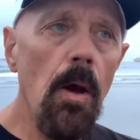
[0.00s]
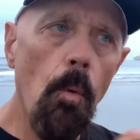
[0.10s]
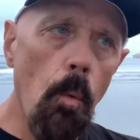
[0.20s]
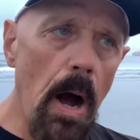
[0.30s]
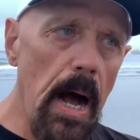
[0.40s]

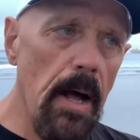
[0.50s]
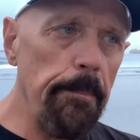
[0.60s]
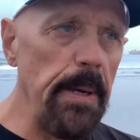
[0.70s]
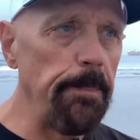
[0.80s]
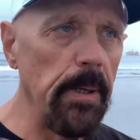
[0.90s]
while
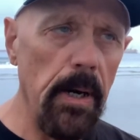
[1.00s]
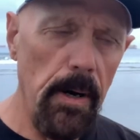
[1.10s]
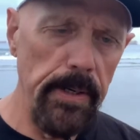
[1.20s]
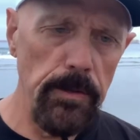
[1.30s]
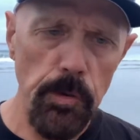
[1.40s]
people
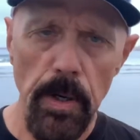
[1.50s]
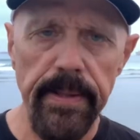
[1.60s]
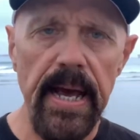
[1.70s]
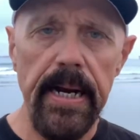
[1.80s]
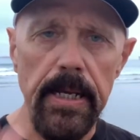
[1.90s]
are enjoying that,